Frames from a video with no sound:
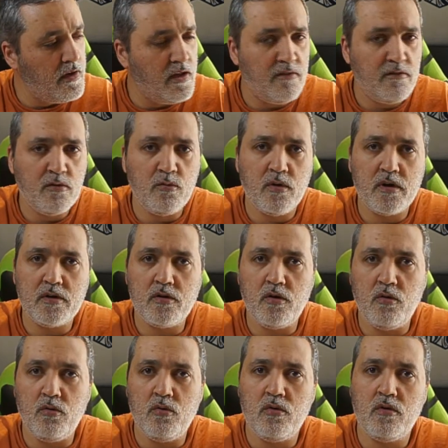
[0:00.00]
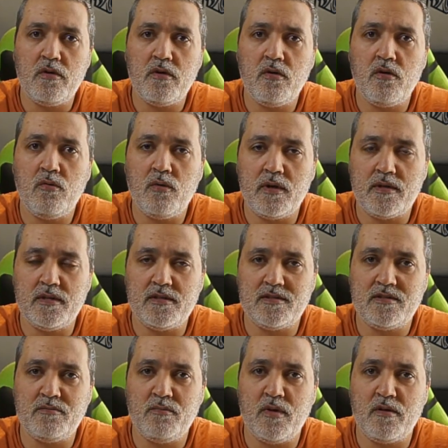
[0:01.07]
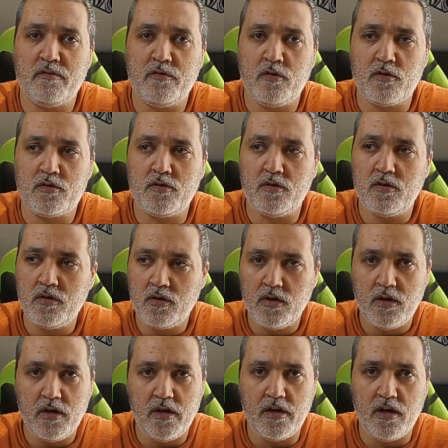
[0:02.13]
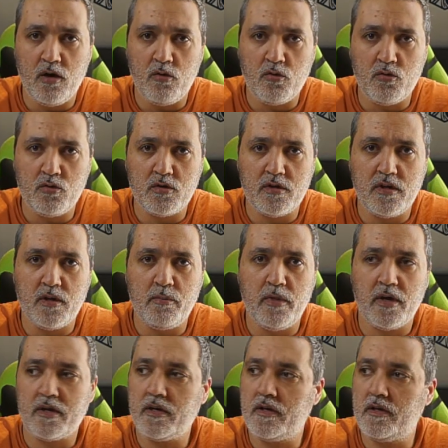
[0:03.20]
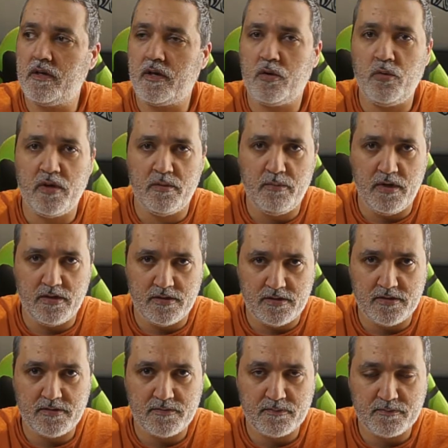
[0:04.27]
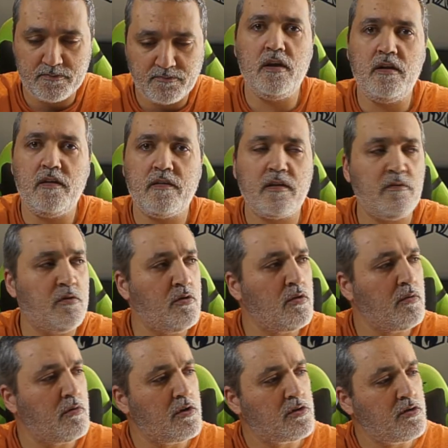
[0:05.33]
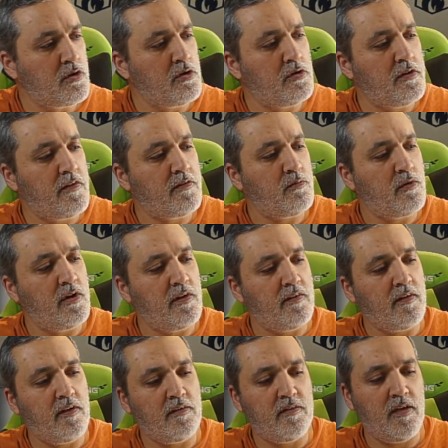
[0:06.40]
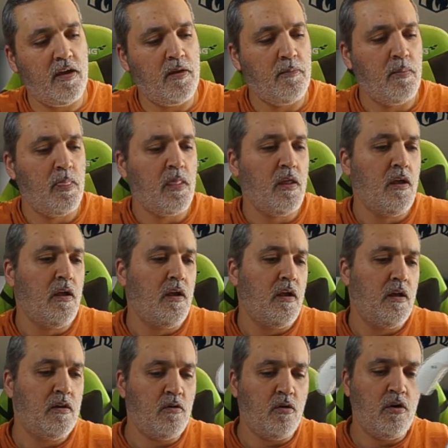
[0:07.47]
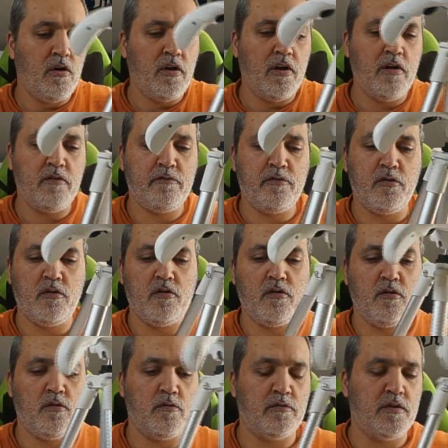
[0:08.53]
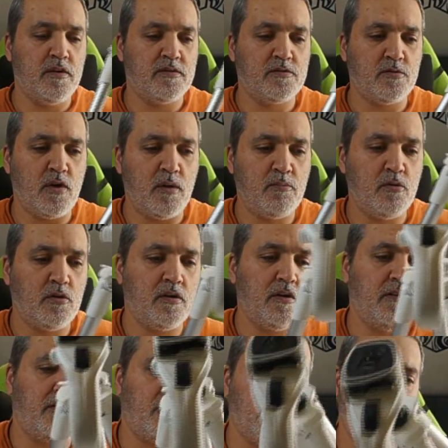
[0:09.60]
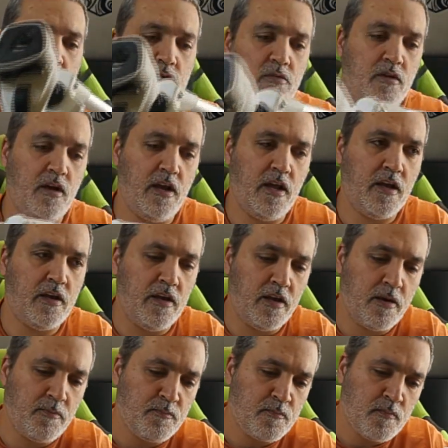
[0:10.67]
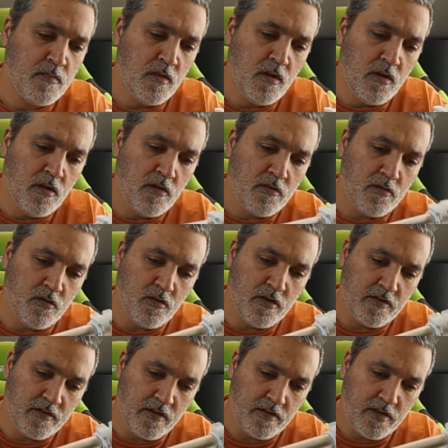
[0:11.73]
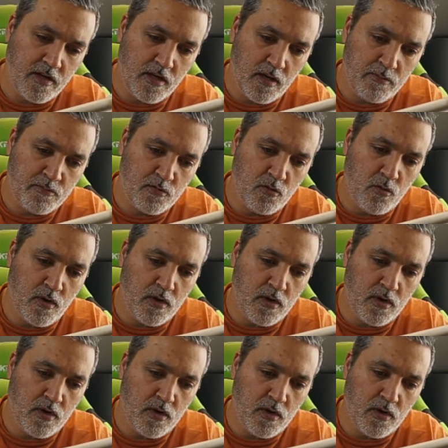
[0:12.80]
and everyone know what is Manfrotto and how good they make an equipment. In this review I want to show you this one as I say and all the info of this tripod it's right on a leg here so it can take up to